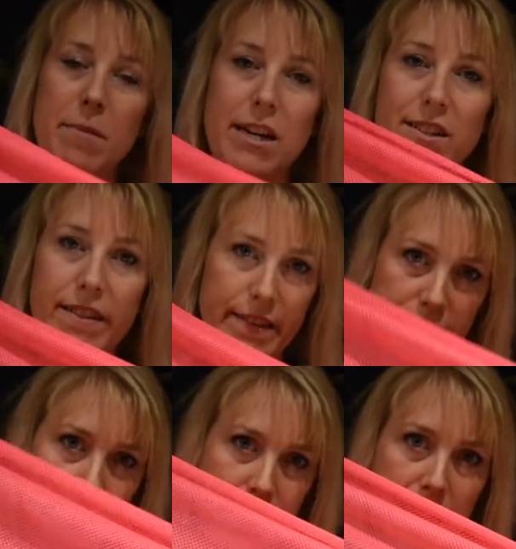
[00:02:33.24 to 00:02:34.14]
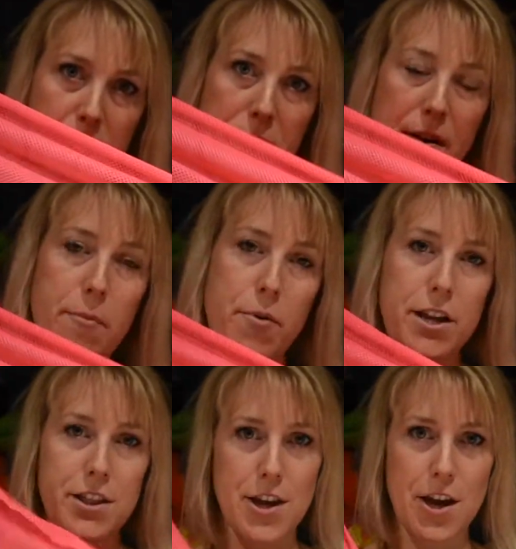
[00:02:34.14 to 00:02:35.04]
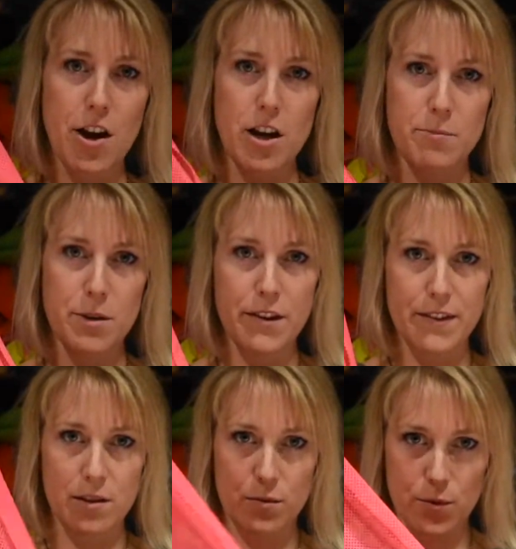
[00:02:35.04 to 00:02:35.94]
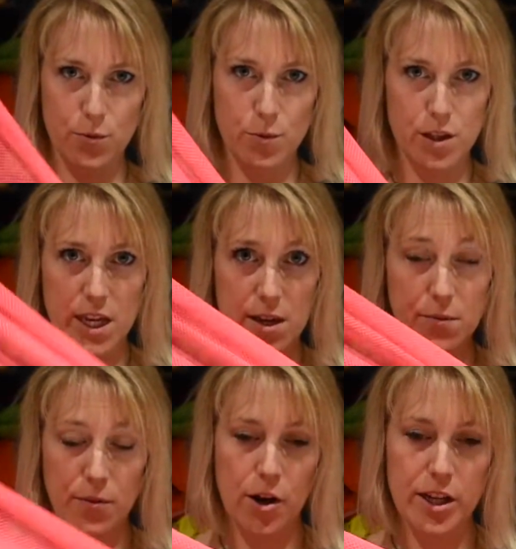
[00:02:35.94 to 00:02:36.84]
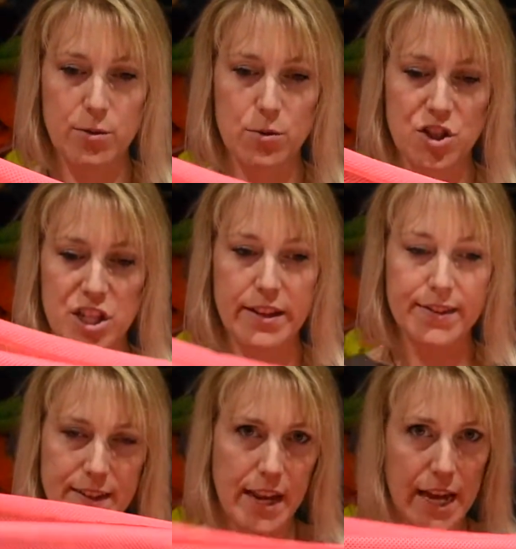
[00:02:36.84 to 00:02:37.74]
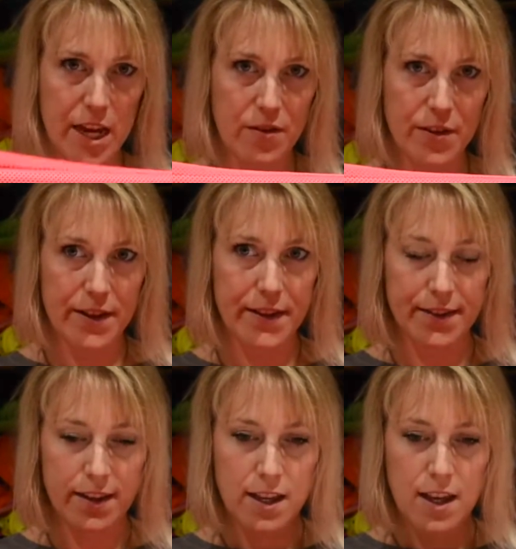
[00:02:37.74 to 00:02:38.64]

mesh. This is the same fabric that I'm using for the fly quarter sheets and neck covers.